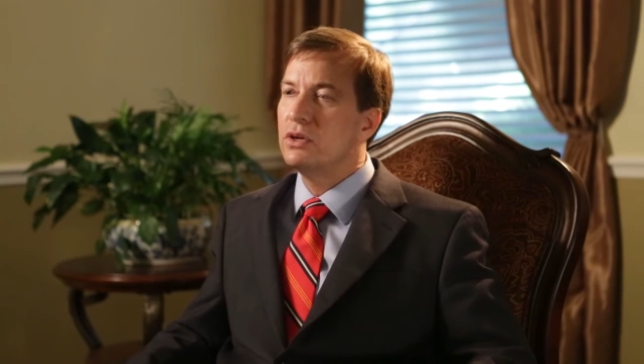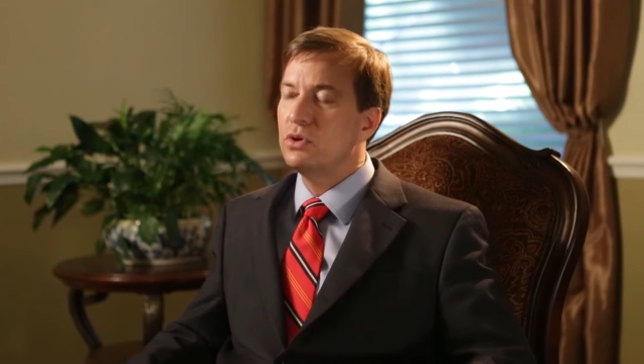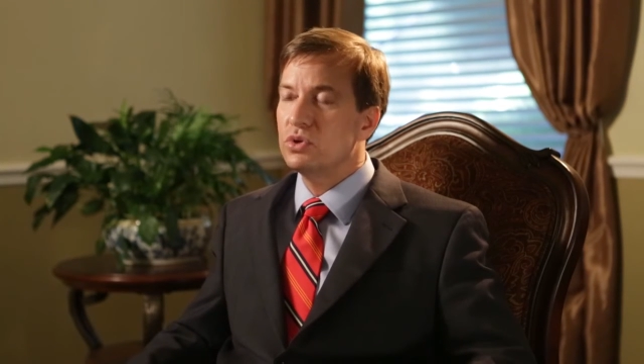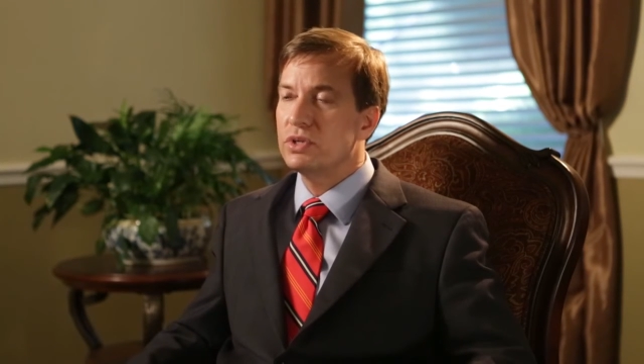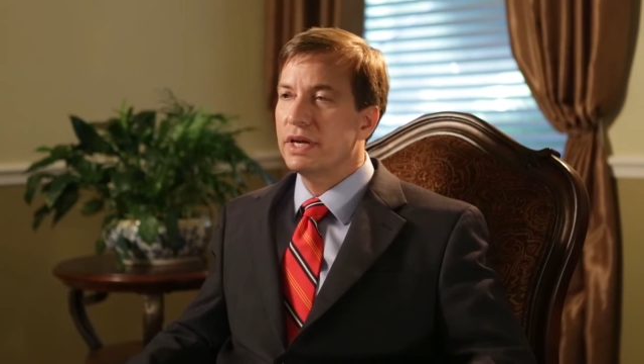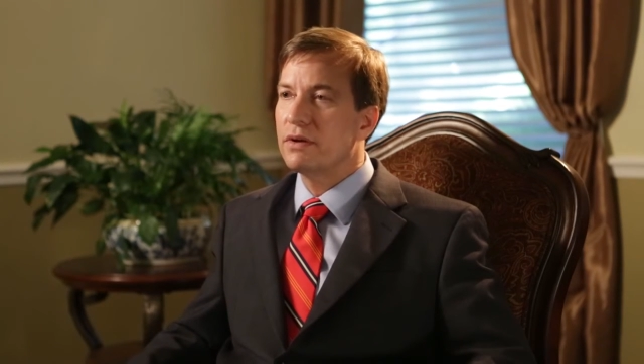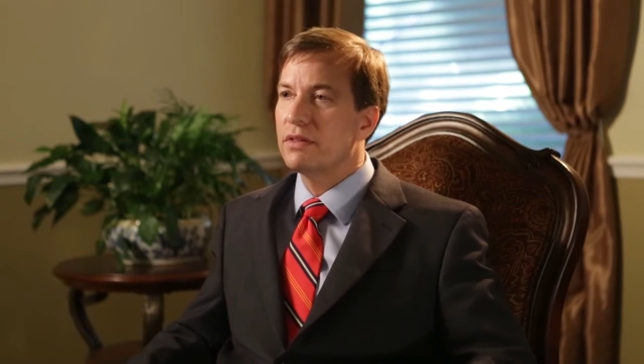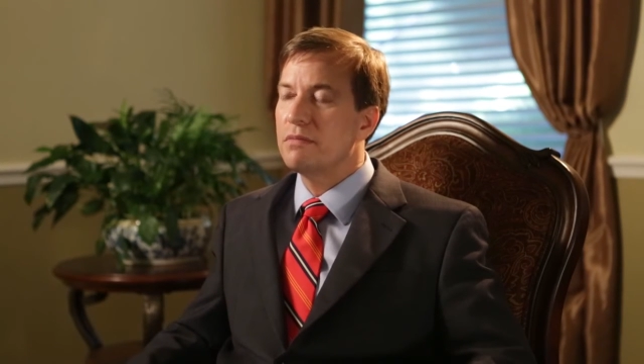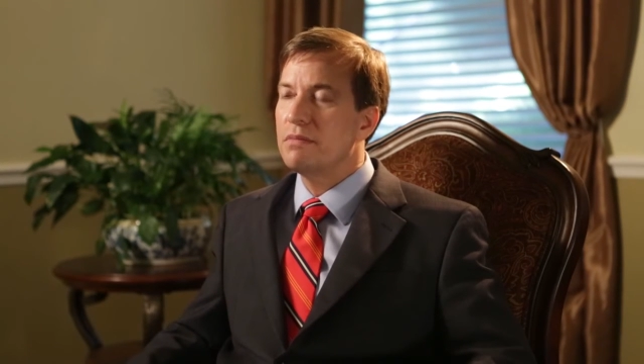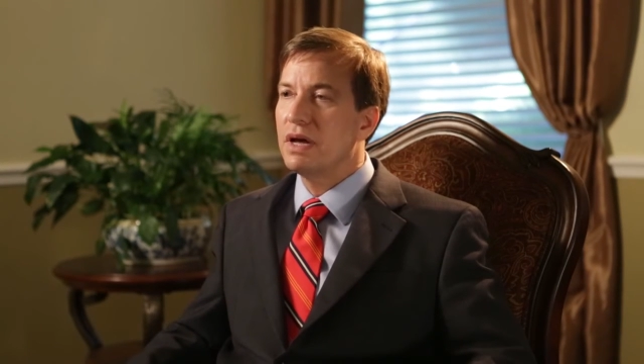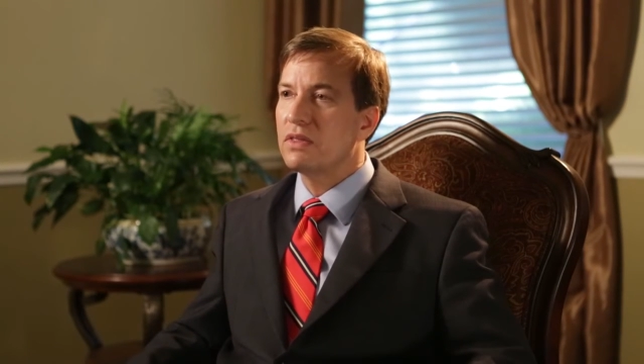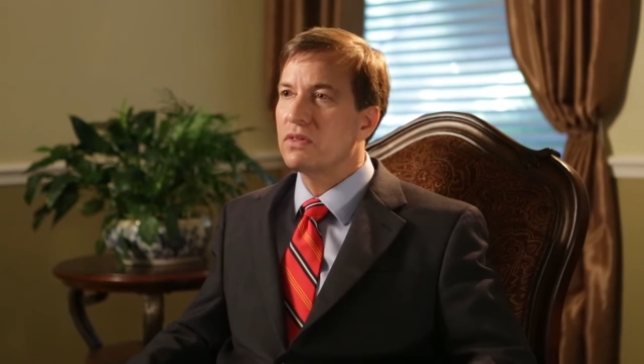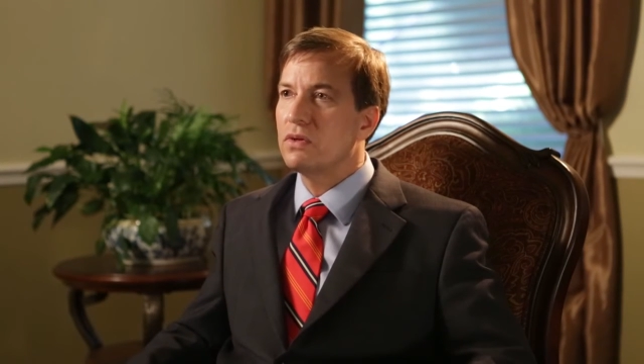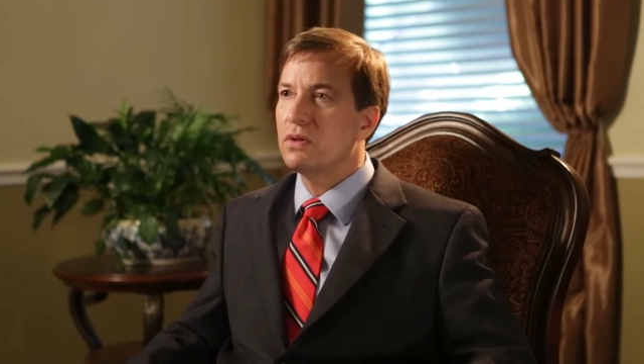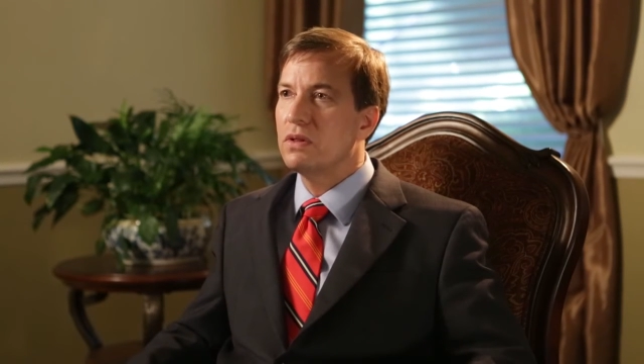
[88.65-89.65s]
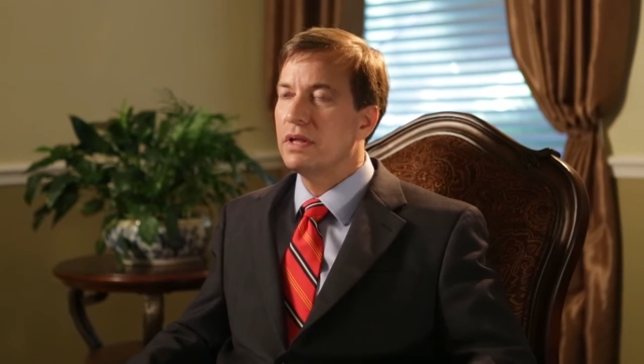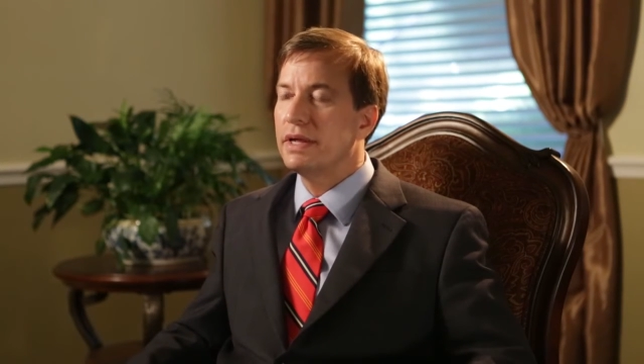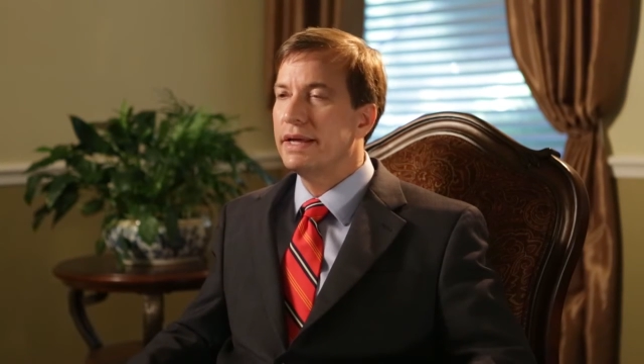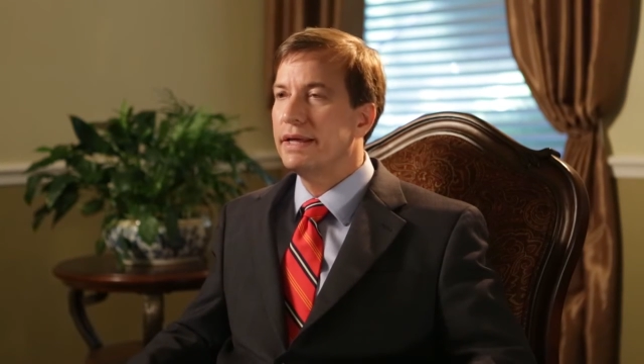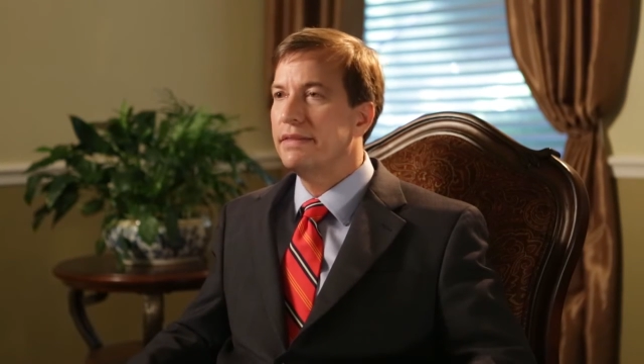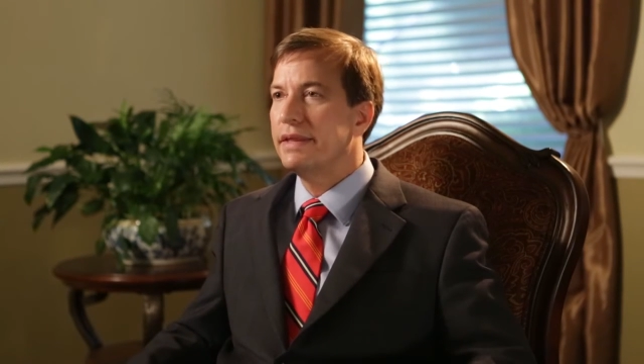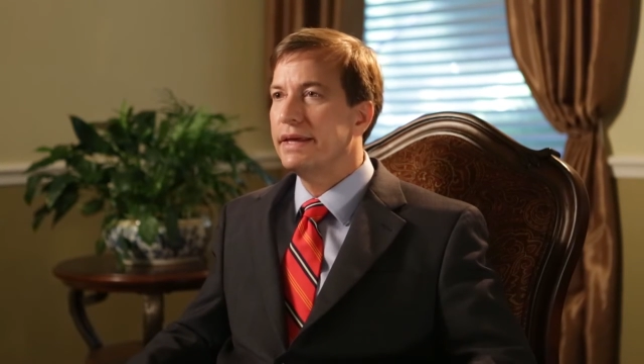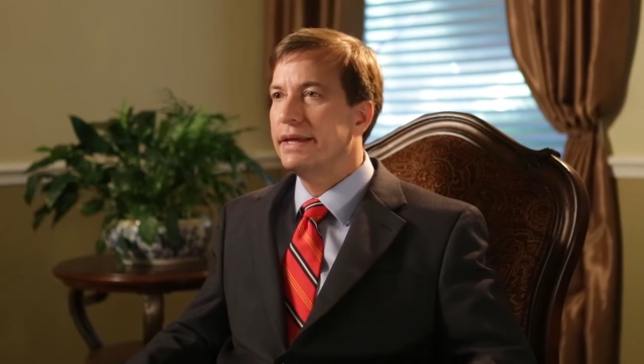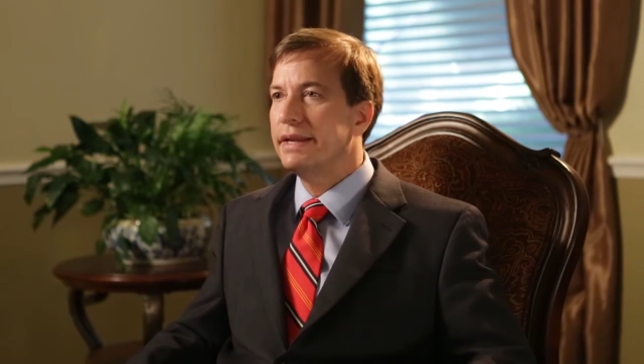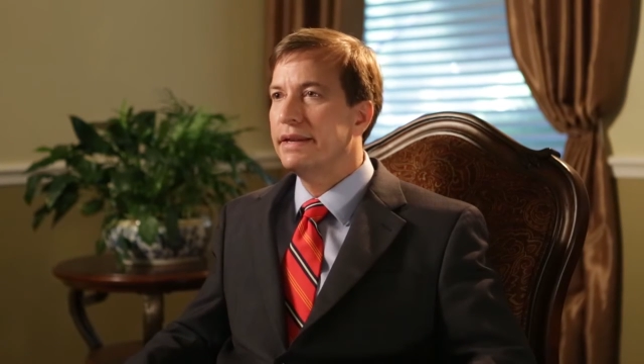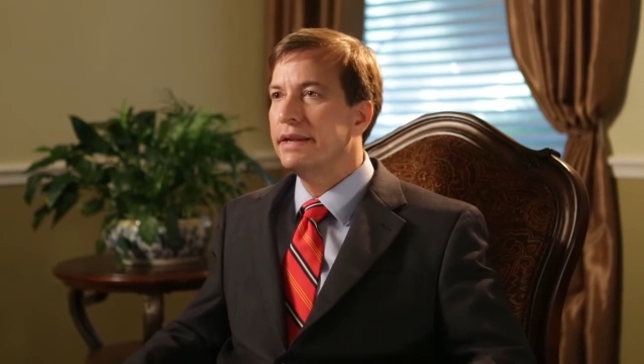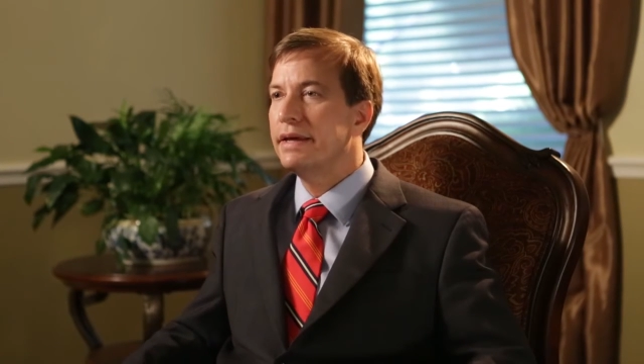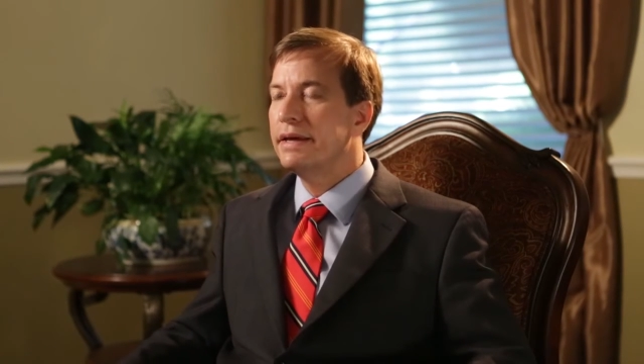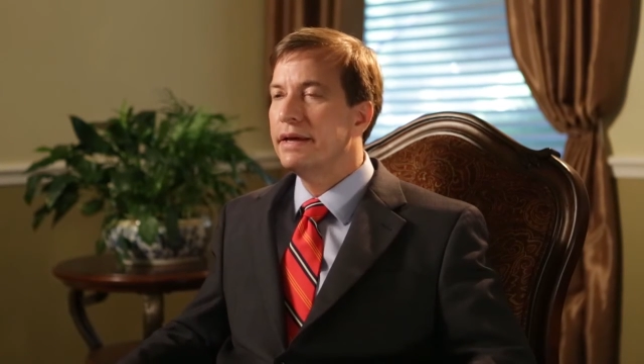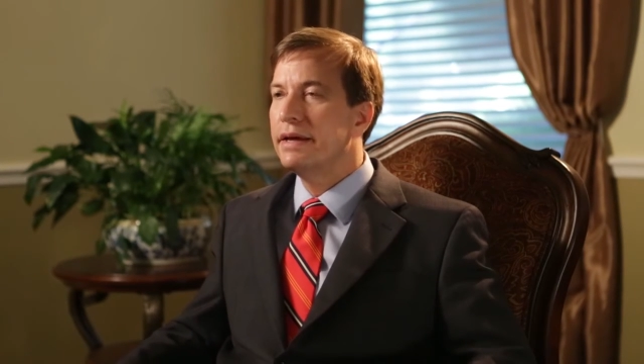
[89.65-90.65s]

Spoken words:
usually under the muscle, and then